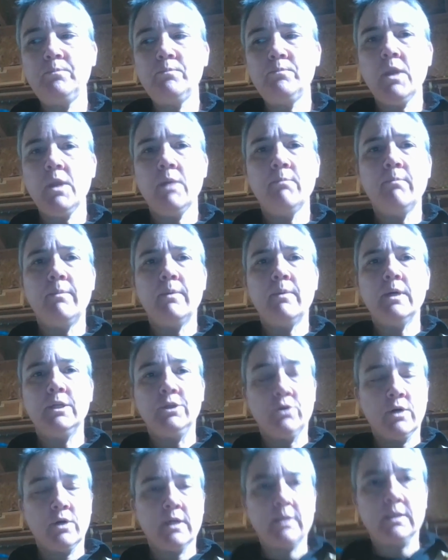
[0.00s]
But
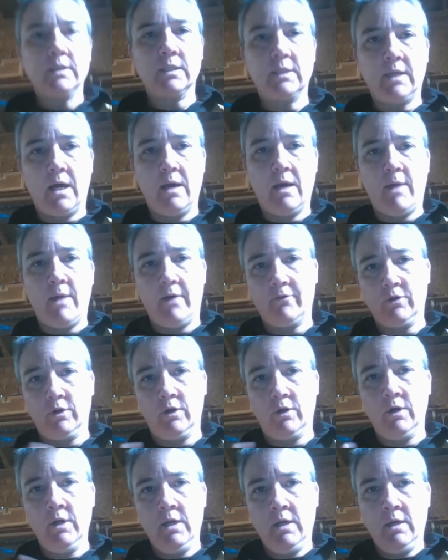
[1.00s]
during this time,
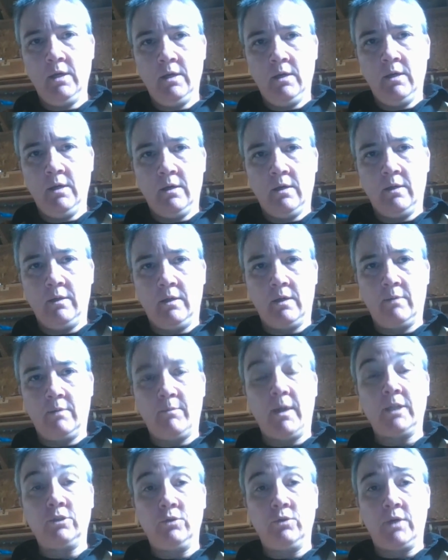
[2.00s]
after the
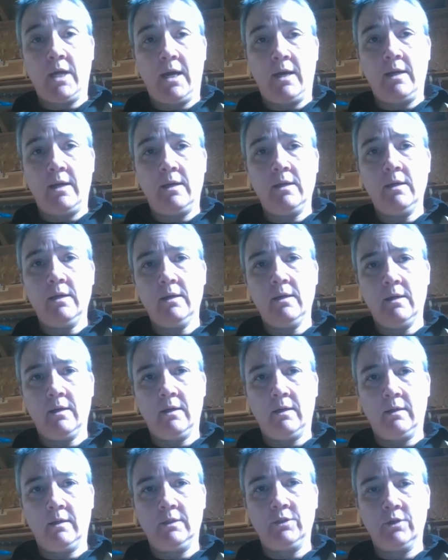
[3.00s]
Batukai,
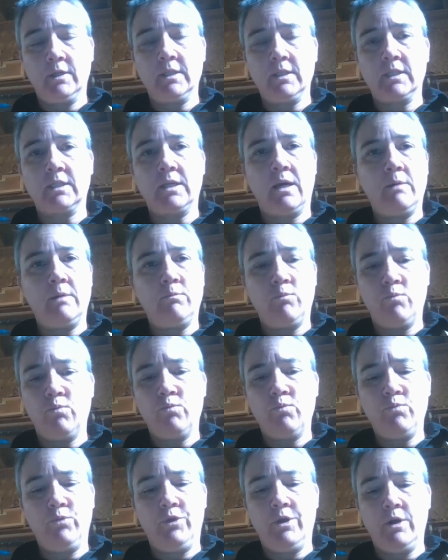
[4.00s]
during this time,
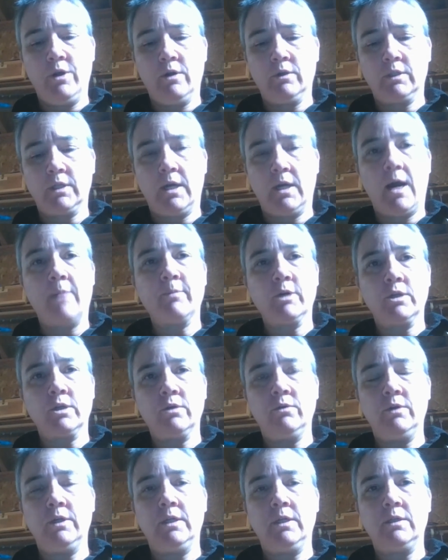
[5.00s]
there's an
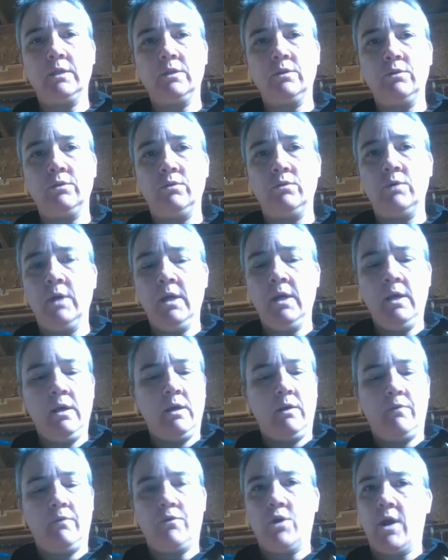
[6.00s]
opportunity to,
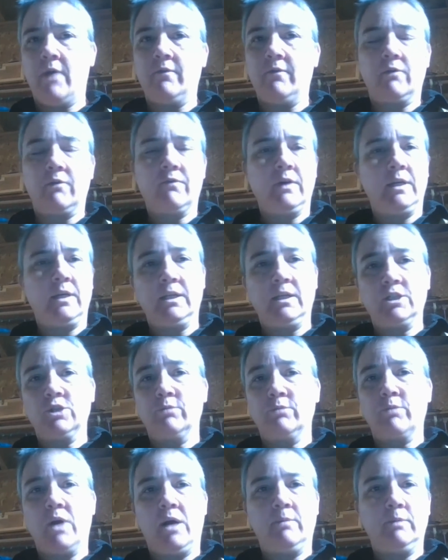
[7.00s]
if you're having financial
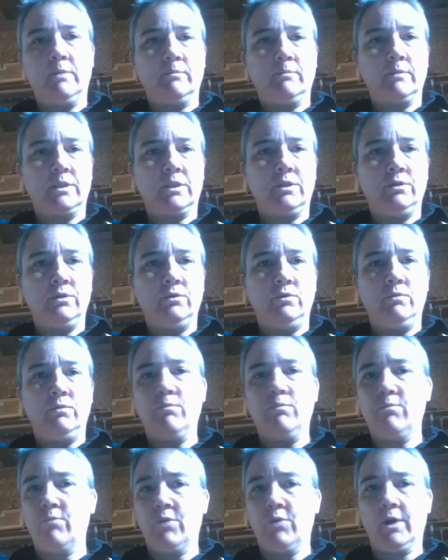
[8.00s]
problems, to
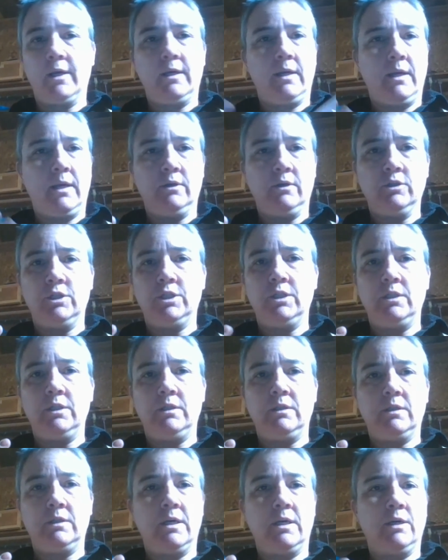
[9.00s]
bring in energy
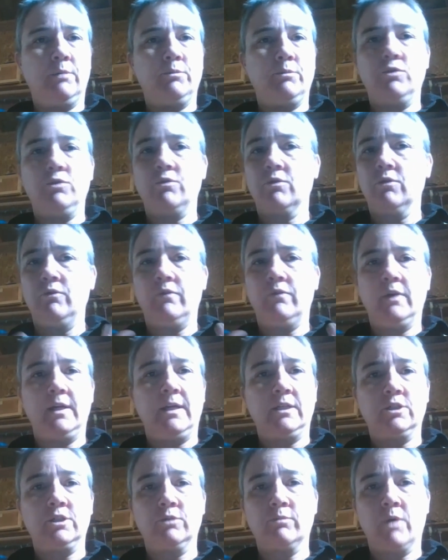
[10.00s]
to help you through
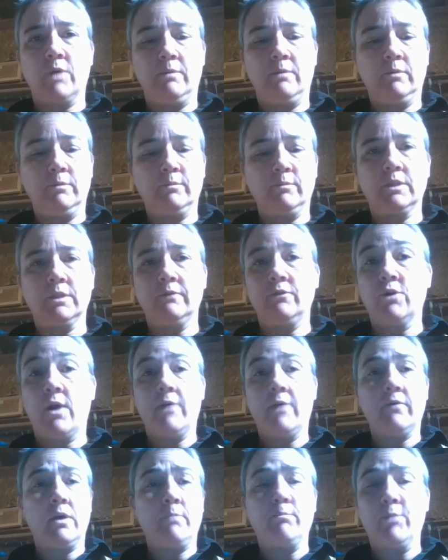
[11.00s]
financial problems. If you're
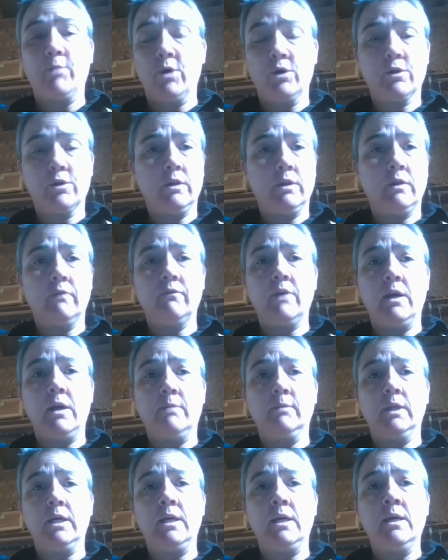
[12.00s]
a birth in the
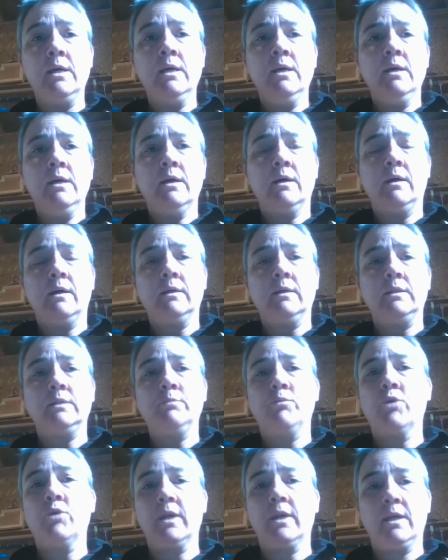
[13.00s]
family, to
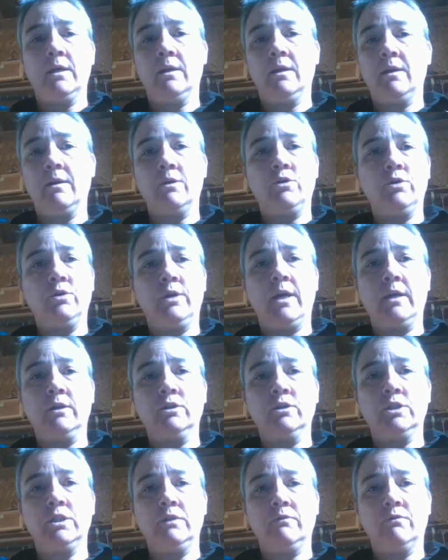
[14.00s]
bring in good
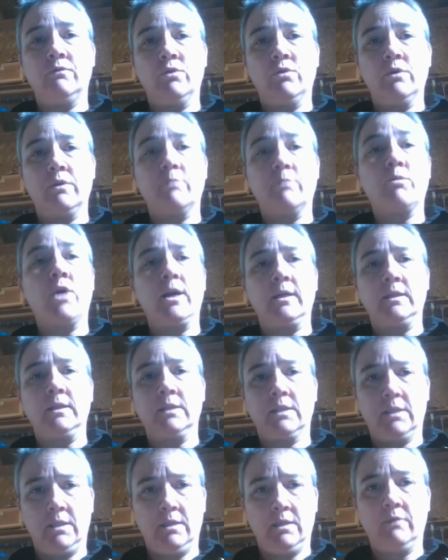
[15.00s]
energy for the
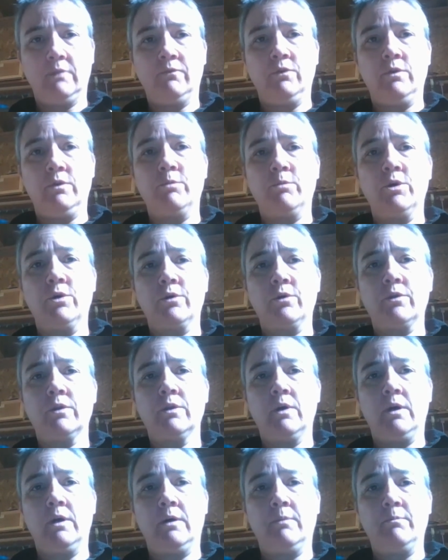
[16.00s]
pregnancy and for the birth.
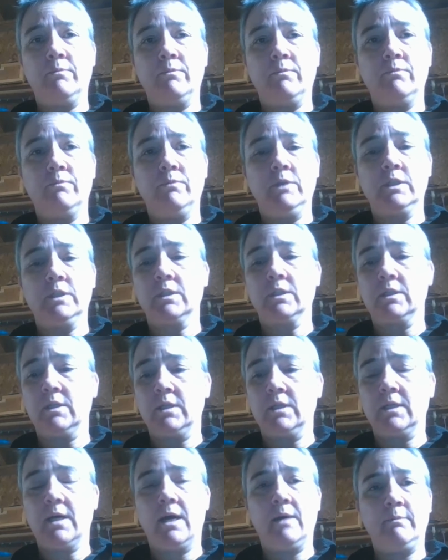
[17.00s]
This is the
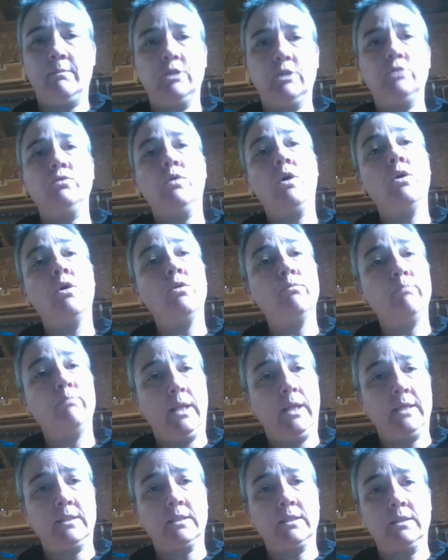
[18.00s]
time to do home
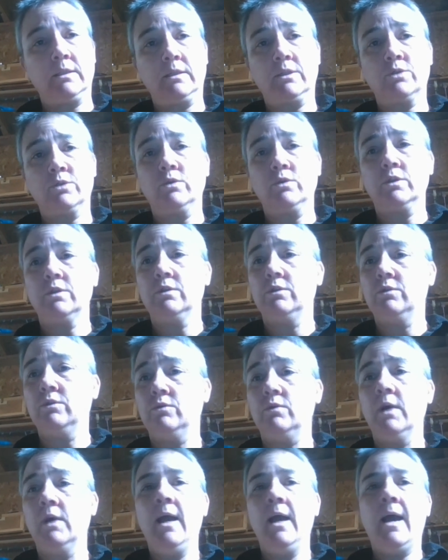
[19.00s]
blessings or to do
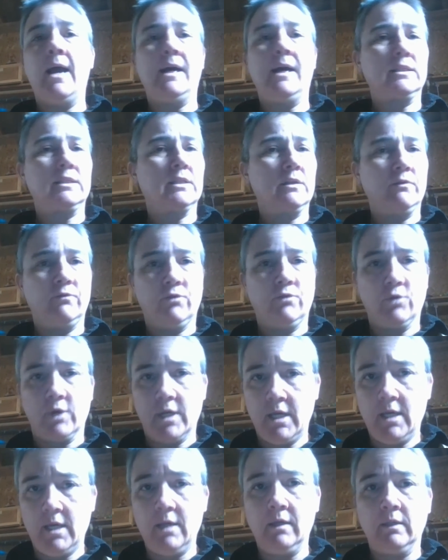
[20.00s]
asking for
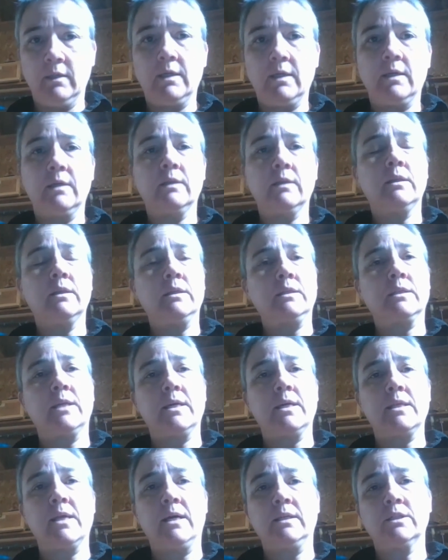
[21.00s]
healing and things
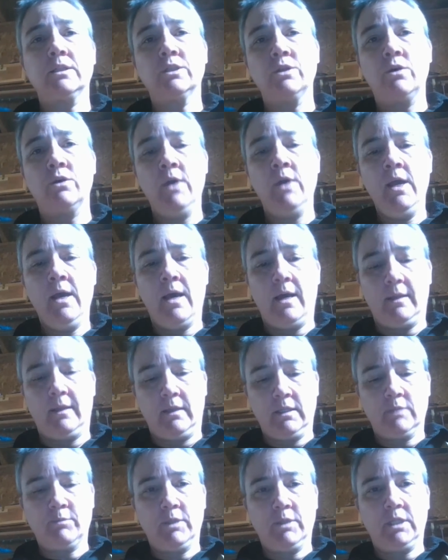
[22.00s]
like that. So at
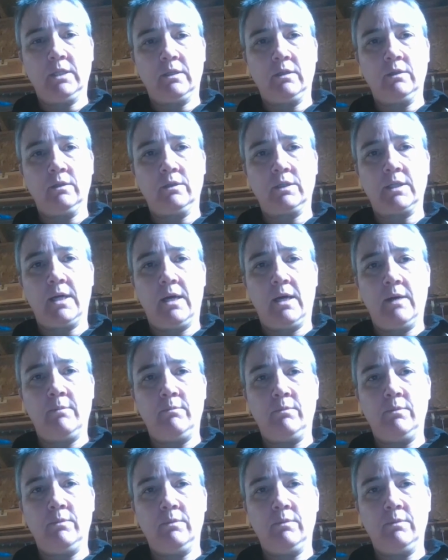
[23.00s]
this particular time,